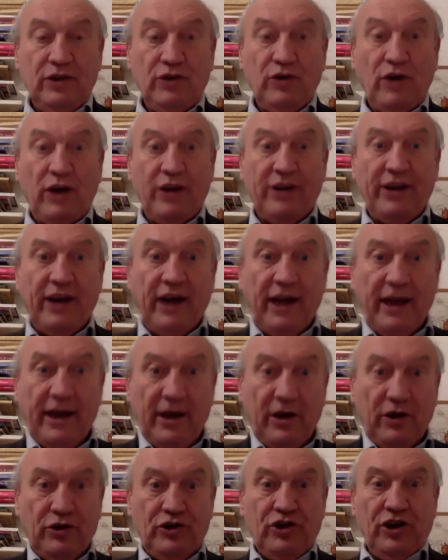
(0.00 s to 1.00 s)
to a
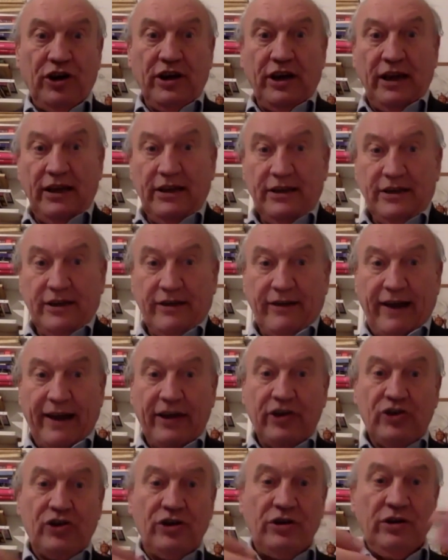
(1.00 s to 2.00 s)
dialogic
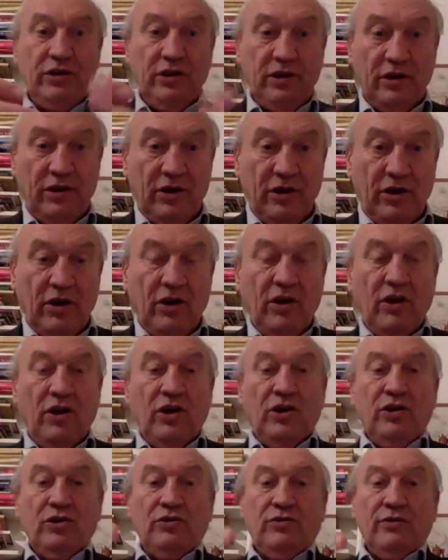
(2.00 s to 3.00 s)
interaction
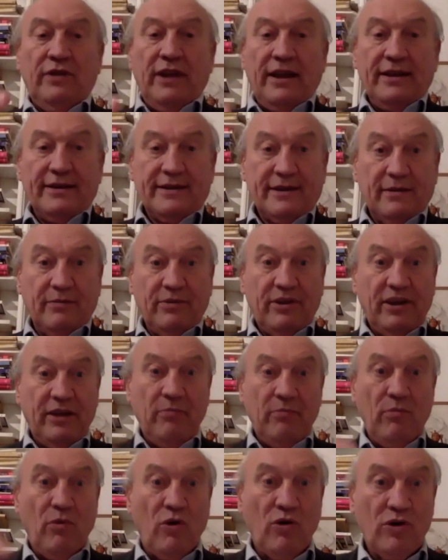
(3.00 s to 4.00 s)
to then something
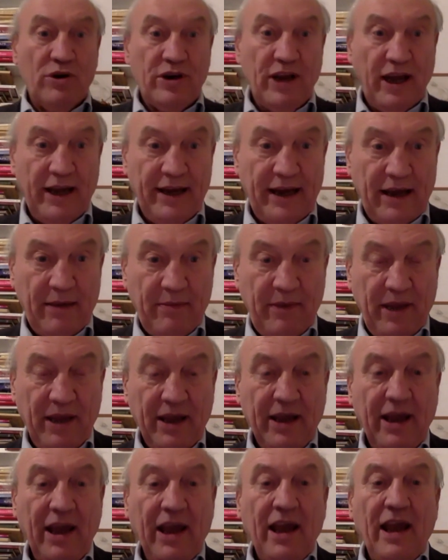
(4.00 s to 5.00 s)
more
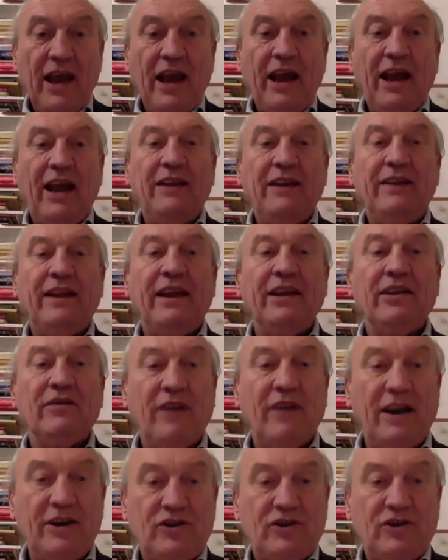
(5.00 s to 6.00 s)
dynamic. And then
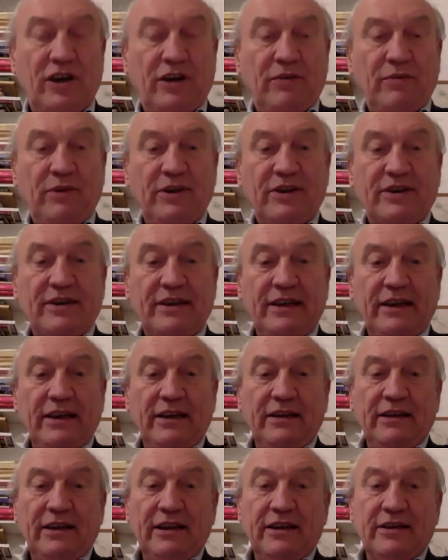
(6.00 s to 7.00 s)
gradually we see
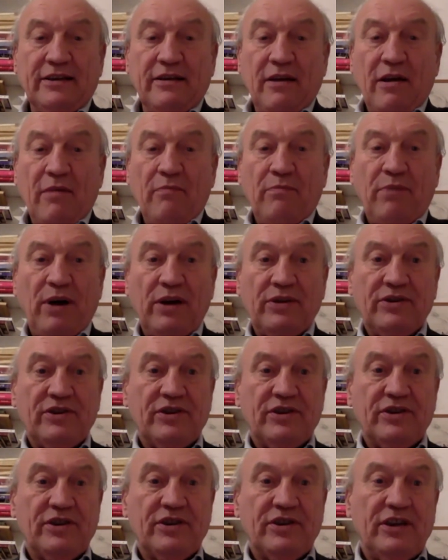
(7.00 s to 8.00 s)
these
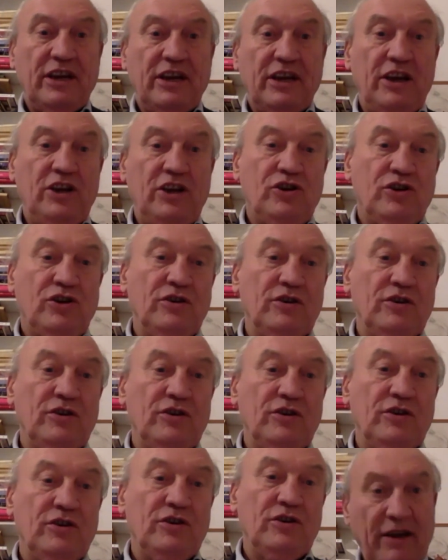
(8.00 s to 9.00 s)

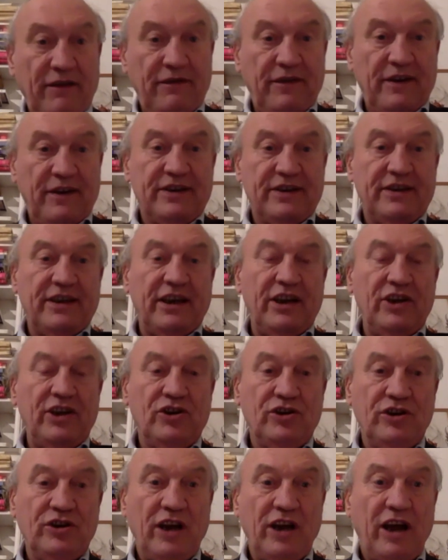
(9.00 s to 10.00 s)
pulsations of
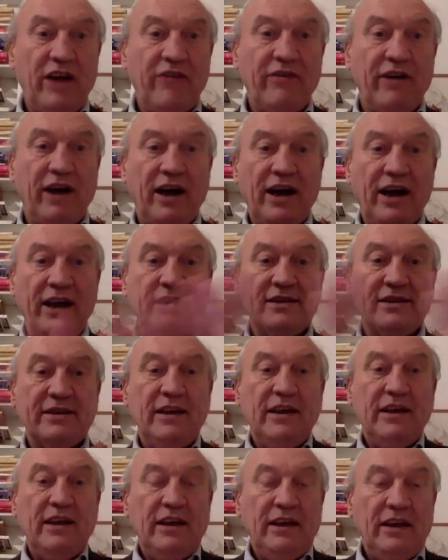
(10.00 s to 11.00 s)
manifestation arise
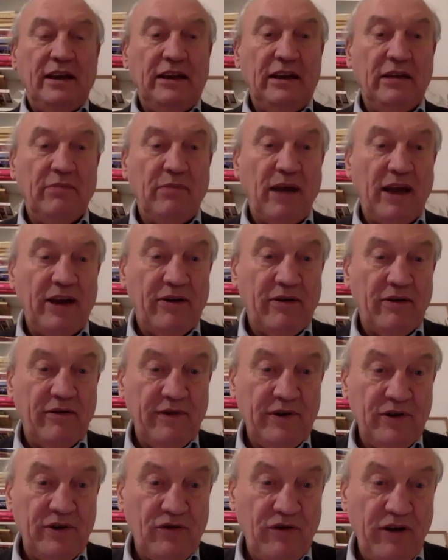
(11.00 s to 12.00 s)
in the manner of a
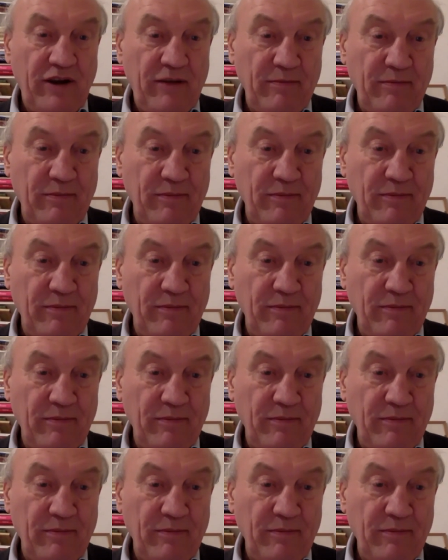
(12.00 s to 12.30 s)
dream.